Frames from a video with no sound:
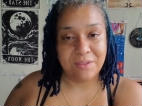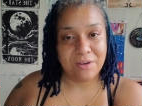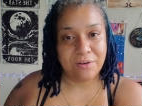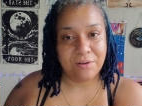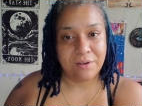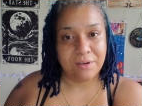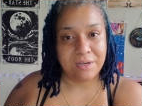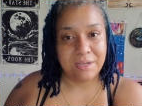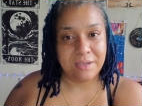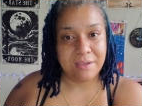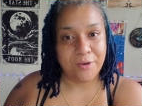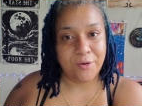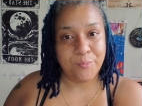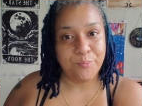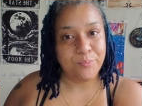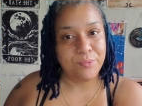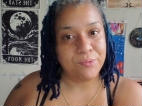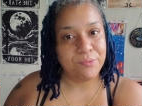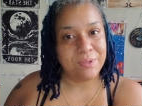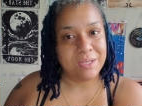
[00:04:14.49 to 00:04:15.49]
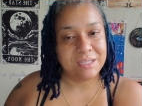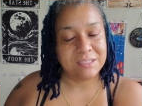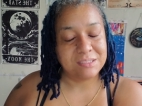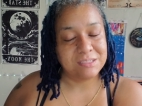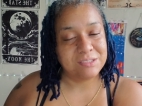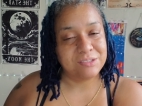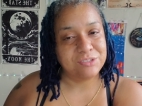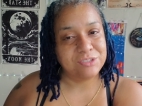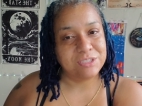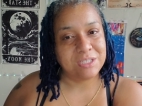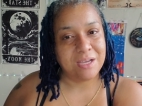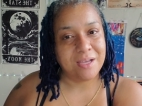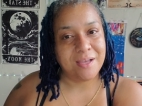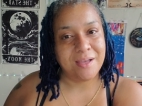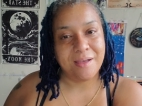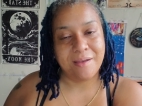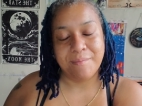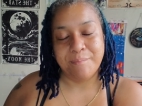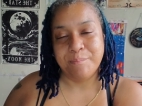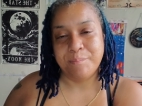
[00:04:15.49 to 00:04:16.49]
They're gonna help you. That's their
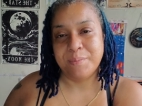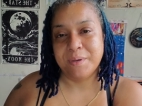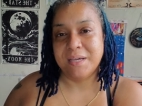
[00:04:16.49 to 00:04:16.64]
job.